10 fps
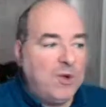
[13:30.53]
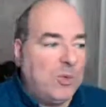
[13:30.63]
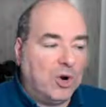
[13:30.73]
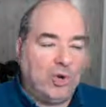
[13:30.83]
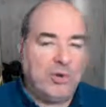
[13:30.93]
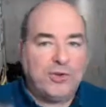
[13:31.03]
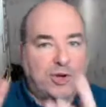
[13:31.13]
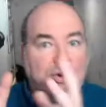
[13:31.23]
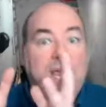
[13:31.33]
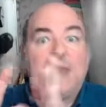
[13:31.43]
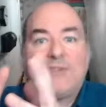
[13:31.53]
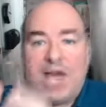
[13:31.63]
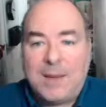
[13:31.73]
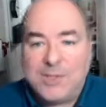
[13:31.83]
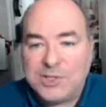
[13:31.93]
world or the Creative
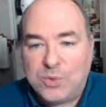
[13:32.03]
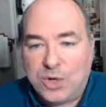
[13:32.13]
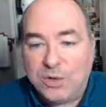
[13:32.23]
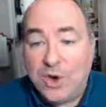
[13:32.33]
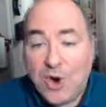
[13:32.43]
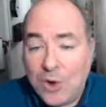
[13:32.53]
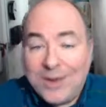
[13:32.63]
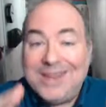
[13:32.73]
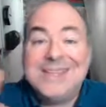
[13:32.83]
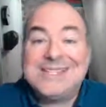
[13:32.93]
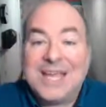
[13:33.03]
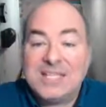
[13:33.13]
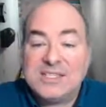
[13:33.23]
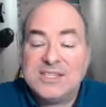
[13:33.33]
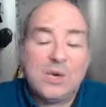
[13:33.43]
Commons world or any of these
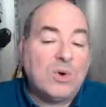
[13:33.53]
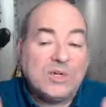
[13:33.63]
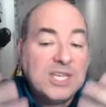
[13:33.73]
licensing worlds.